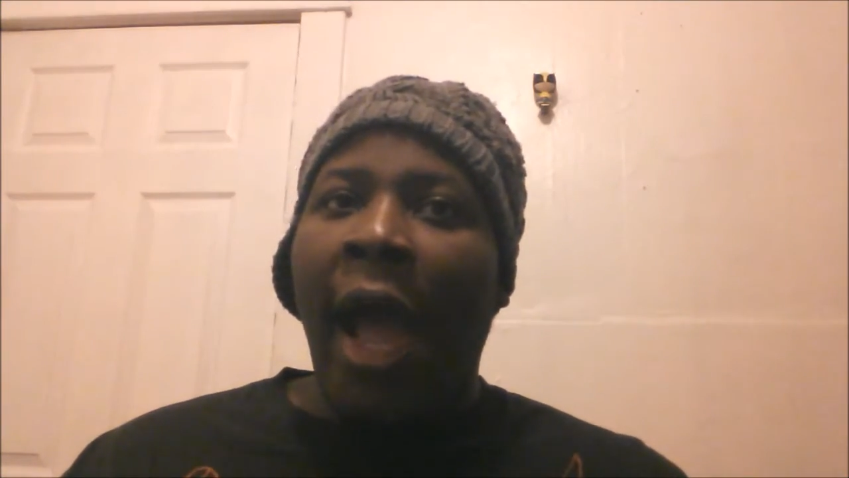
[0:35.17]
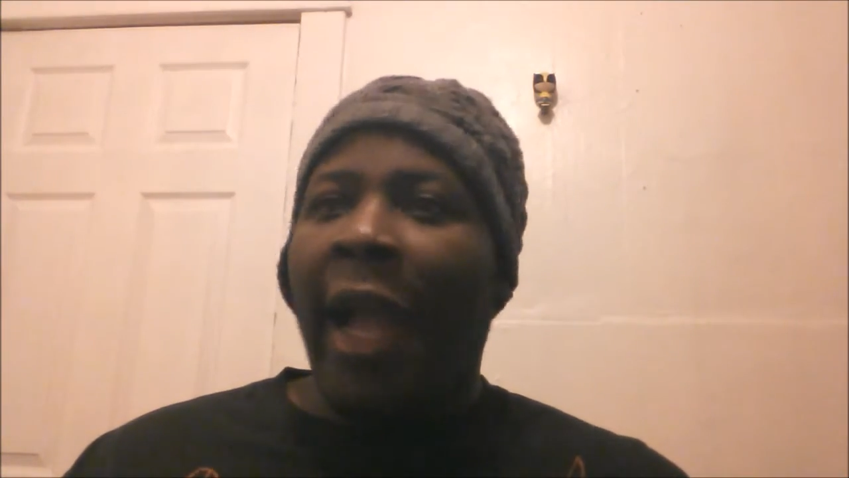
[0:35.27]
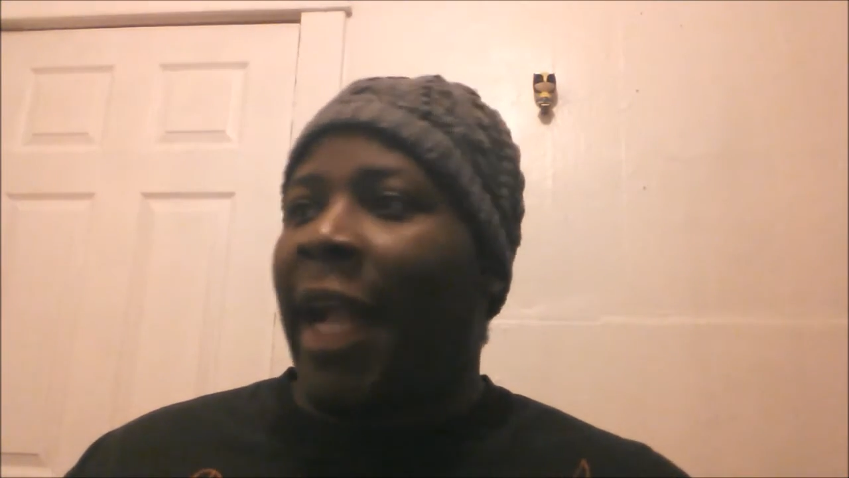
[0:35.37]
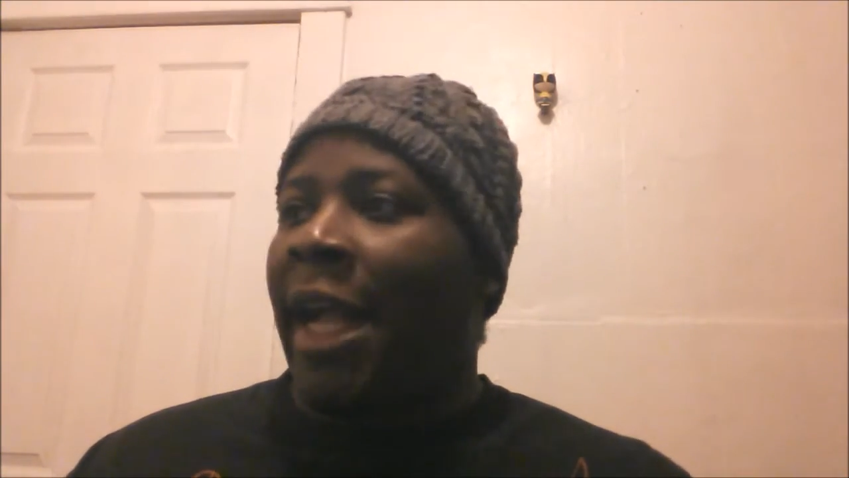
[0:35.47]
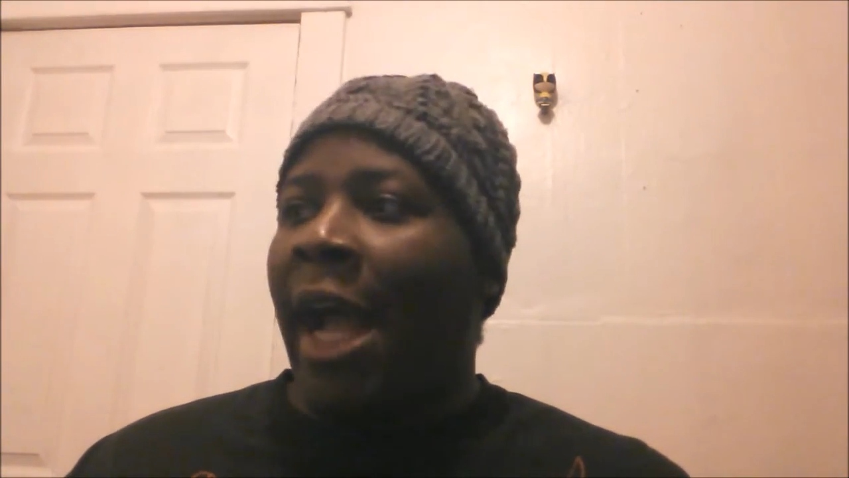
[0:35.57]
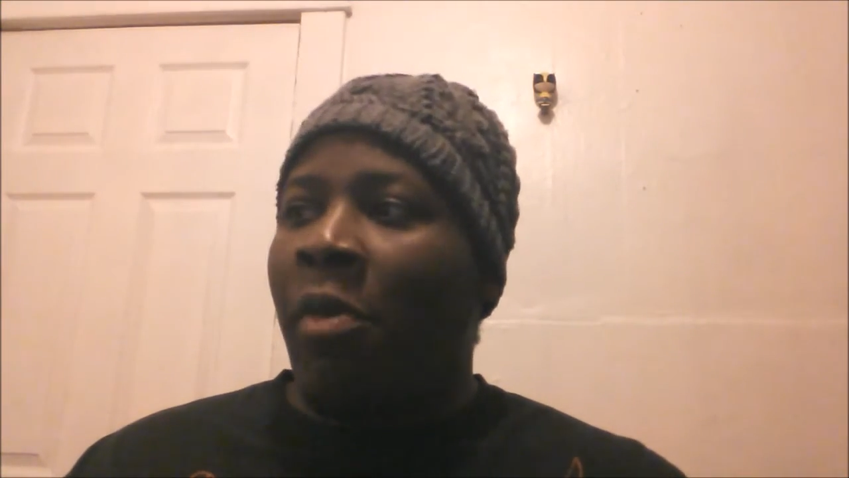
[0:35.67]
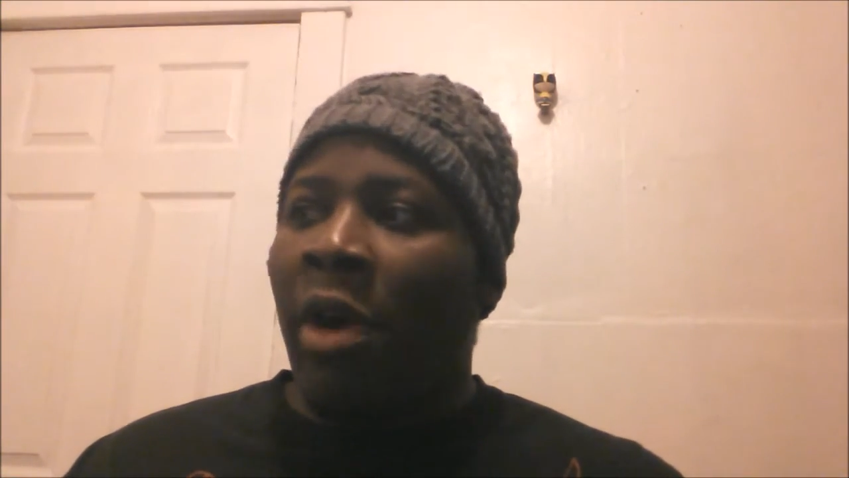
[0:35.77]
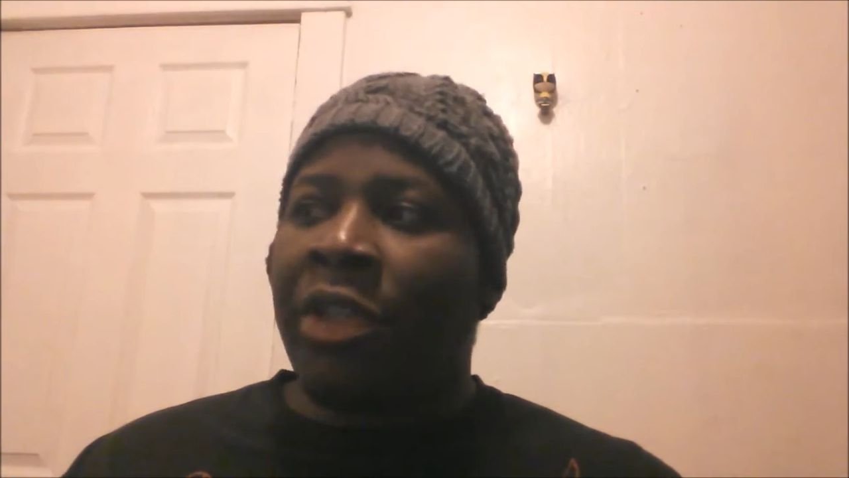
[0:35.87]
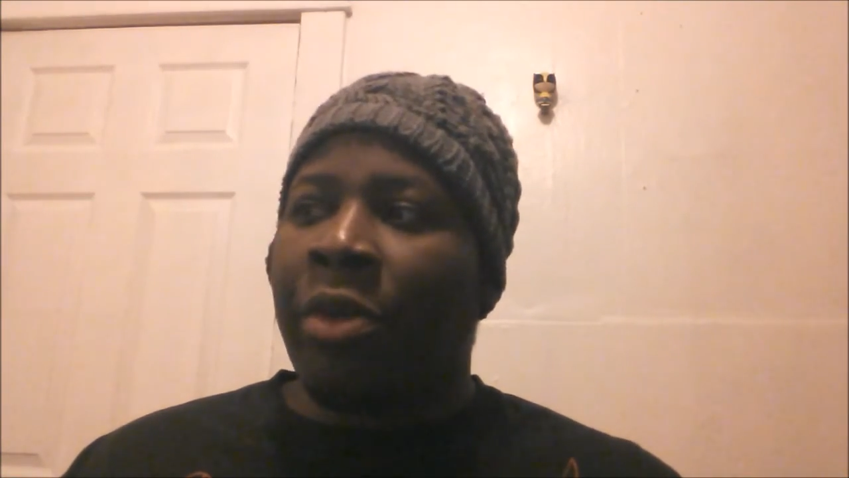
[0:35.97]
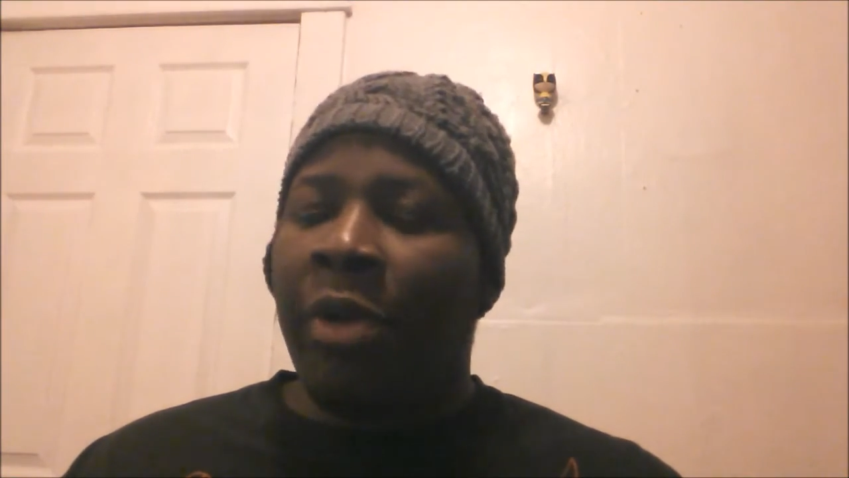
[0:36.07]
I
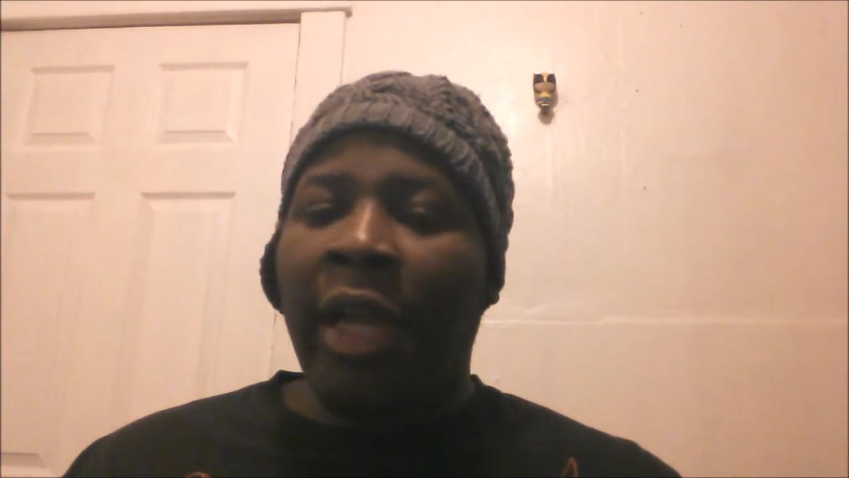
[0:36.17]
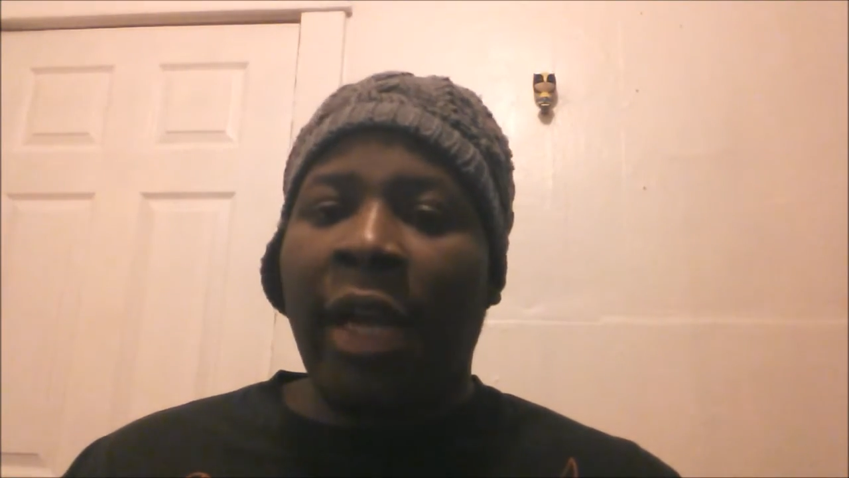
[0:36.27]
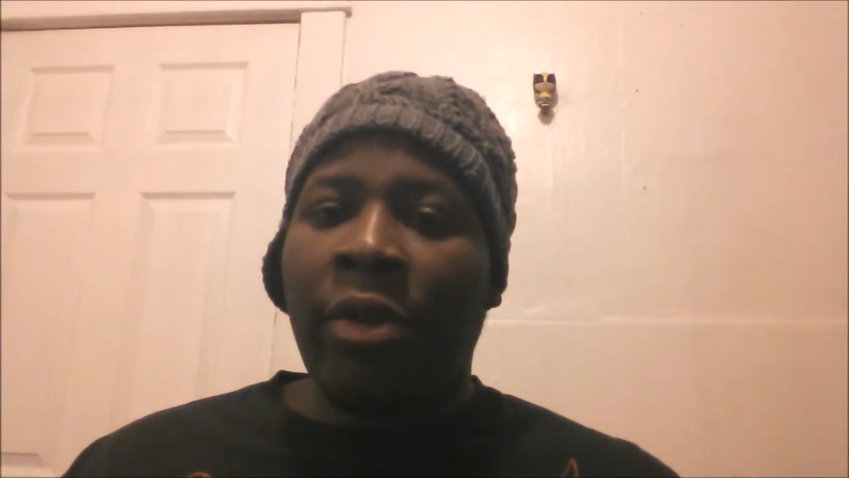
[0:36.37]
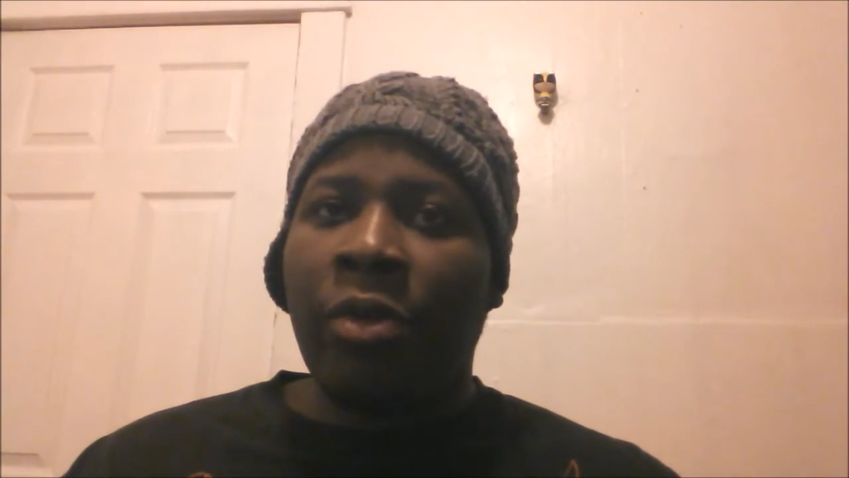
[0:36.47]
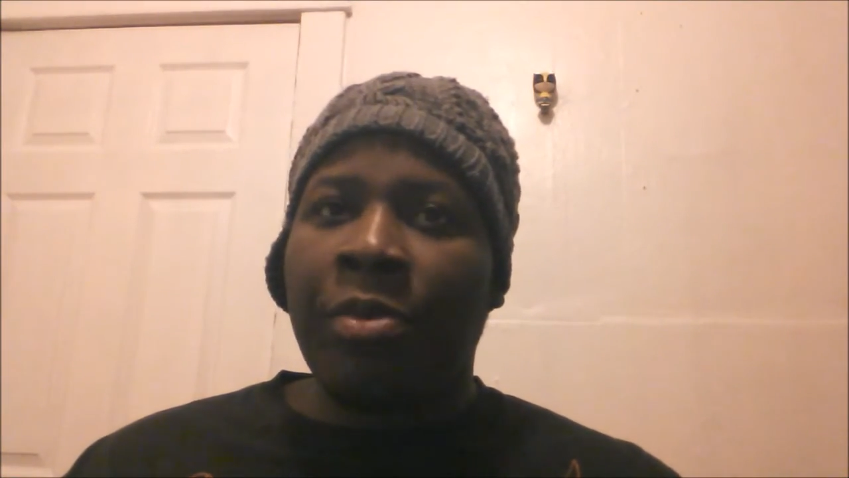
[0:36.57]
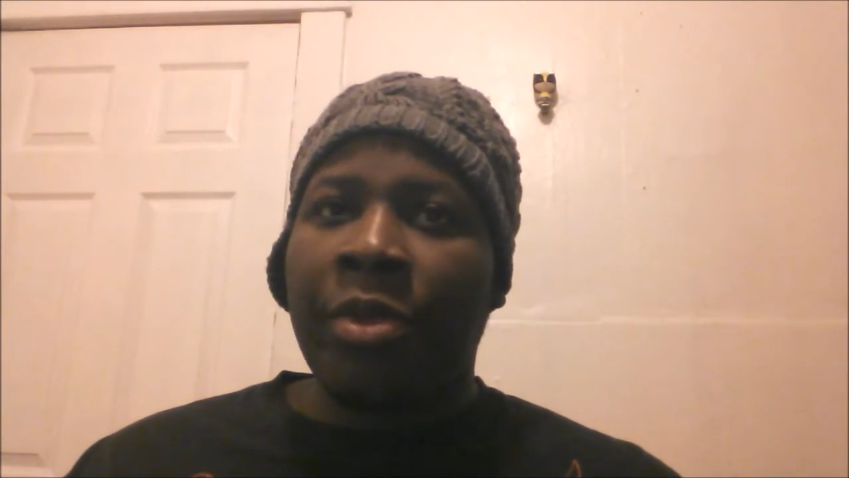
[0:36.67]
watched it when I got home,